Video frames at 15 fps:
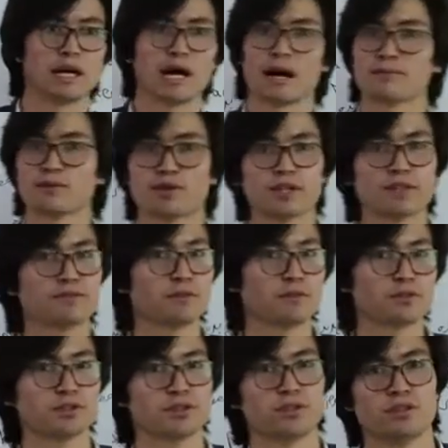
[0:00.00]
I'm grateful
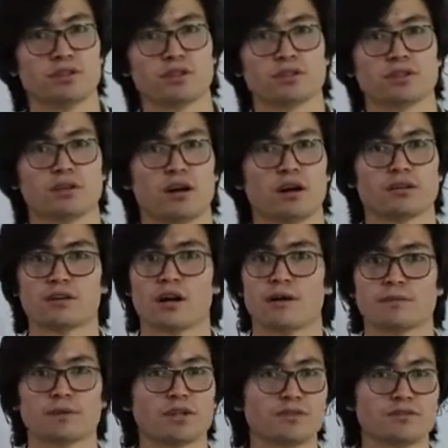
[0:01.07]
to God.
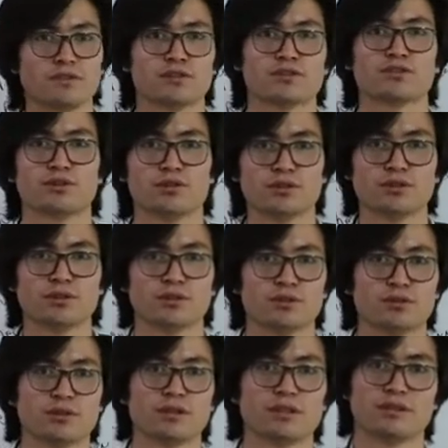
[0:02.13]
I'm grateful to
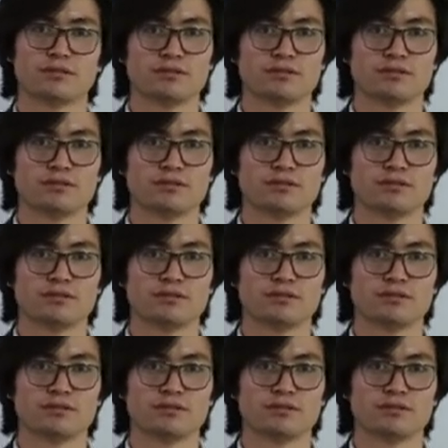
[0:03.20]
you.